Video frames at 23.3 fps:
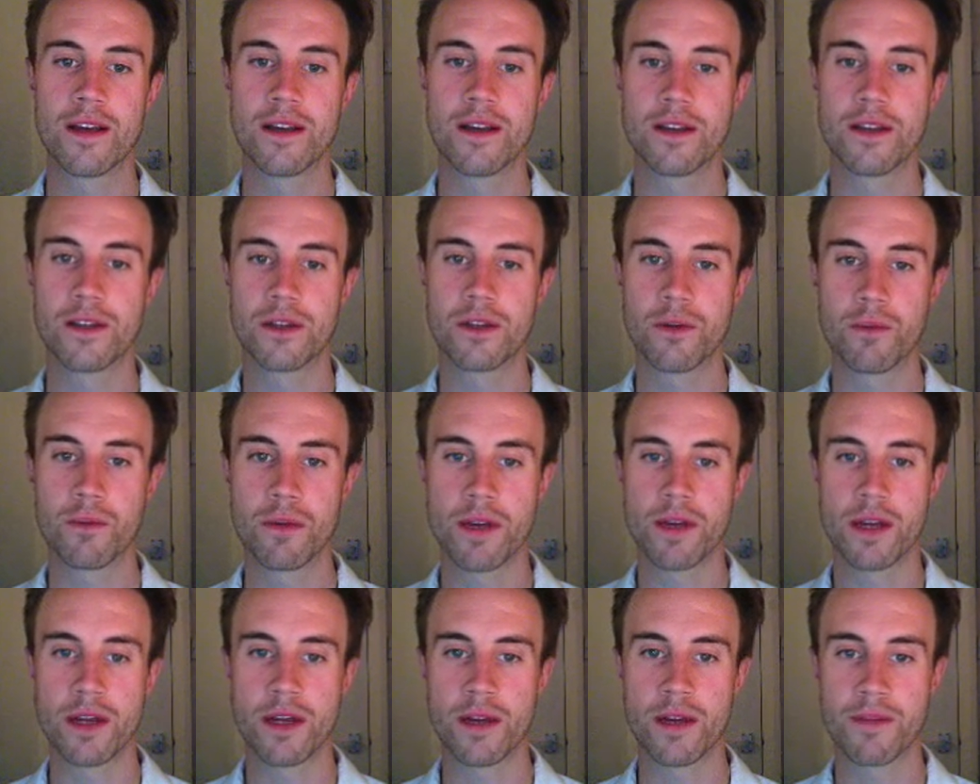to
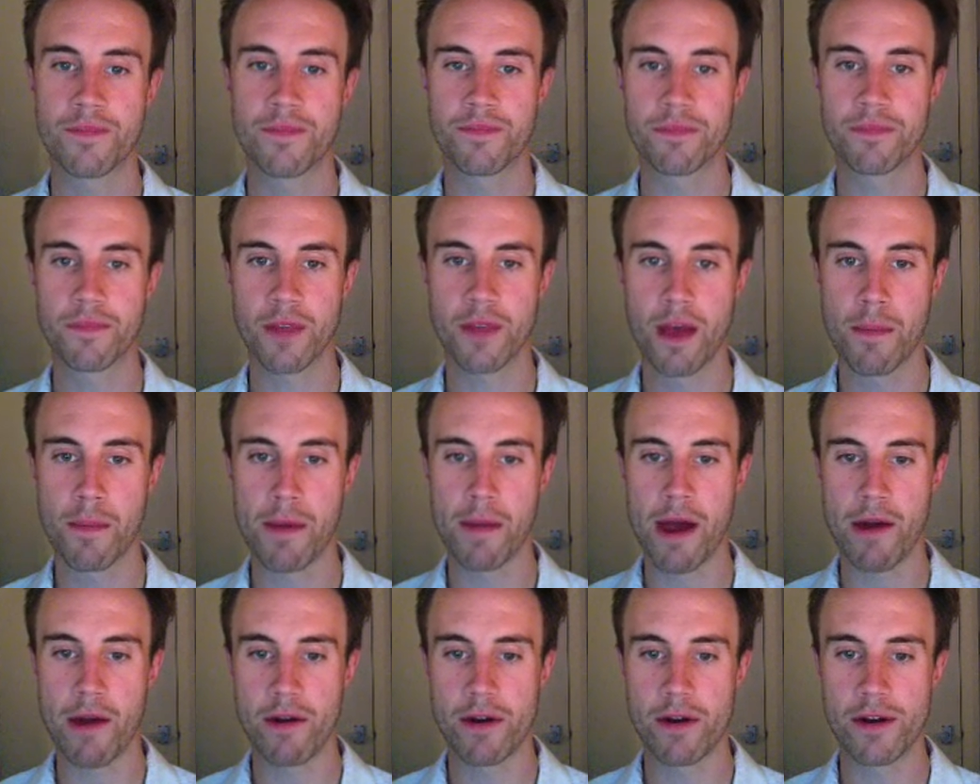be
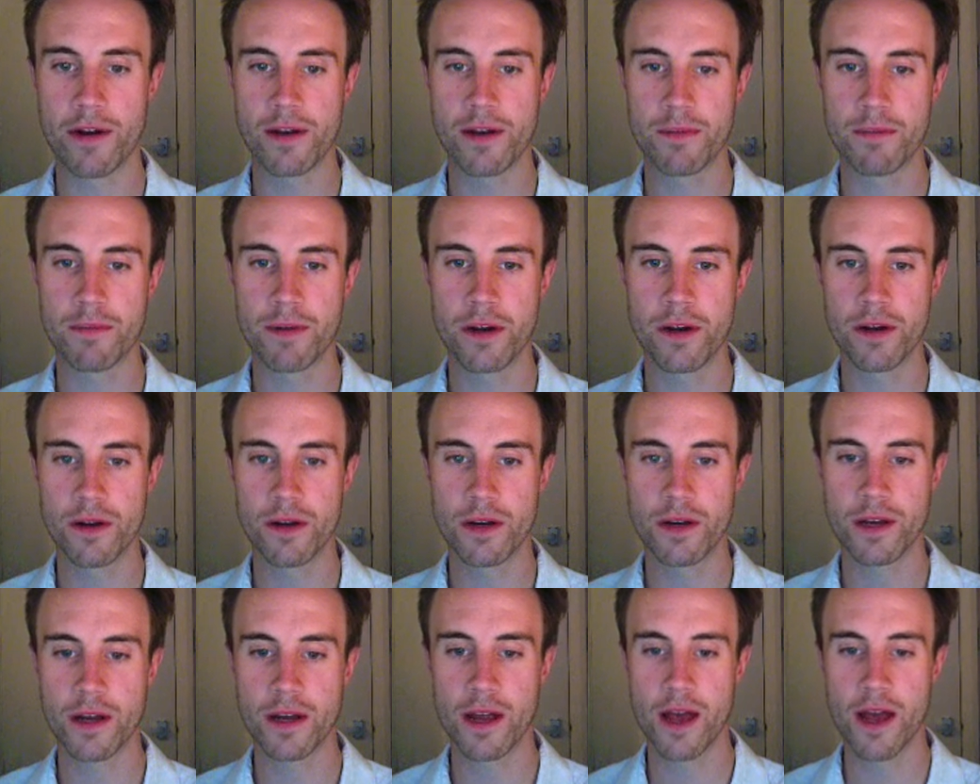apparent, but
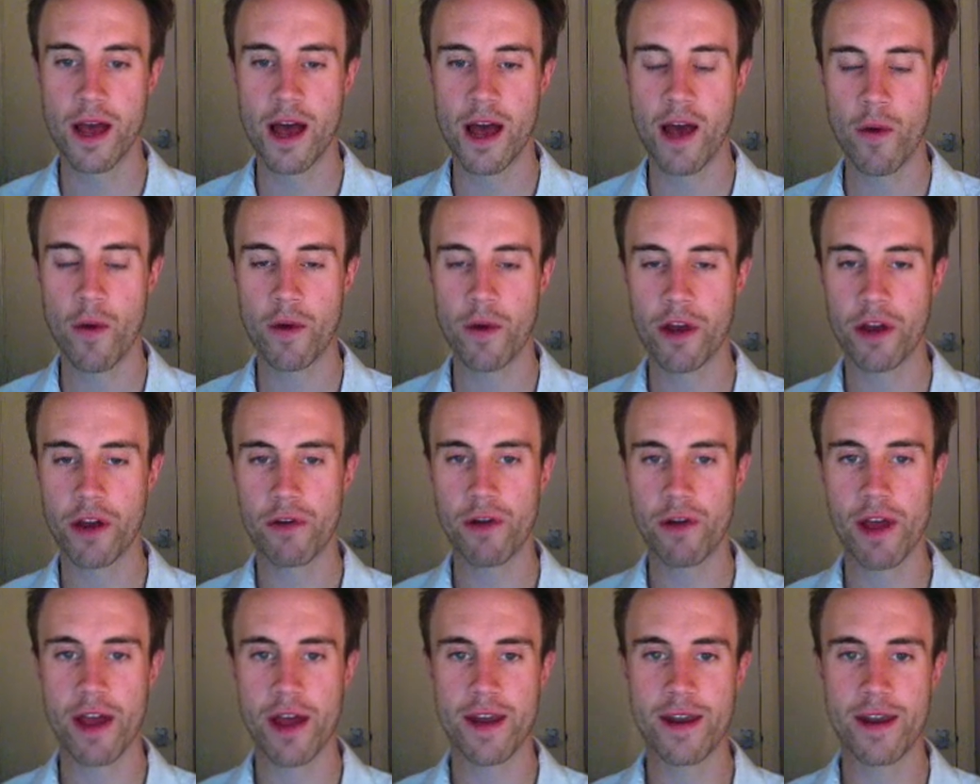I want to
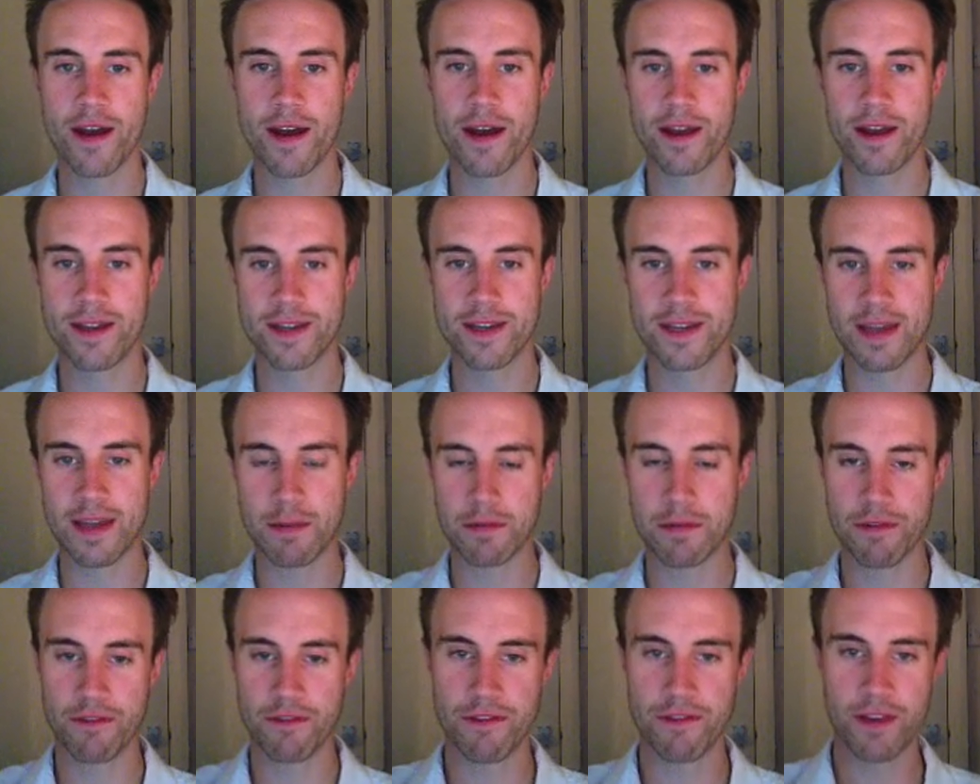create a nice
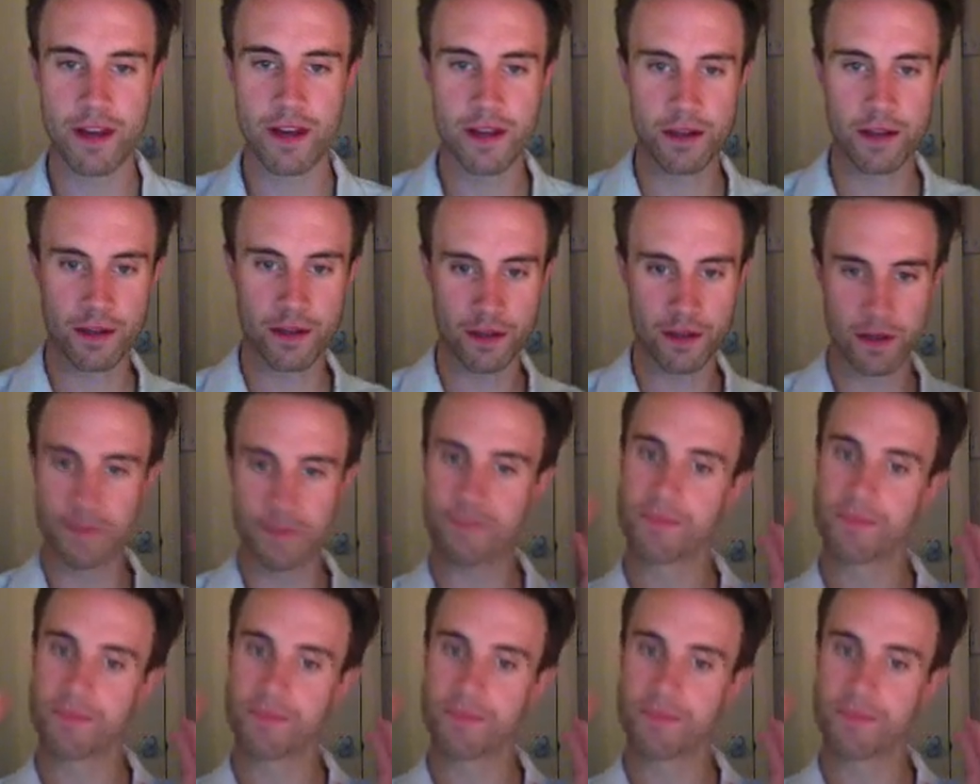depth of field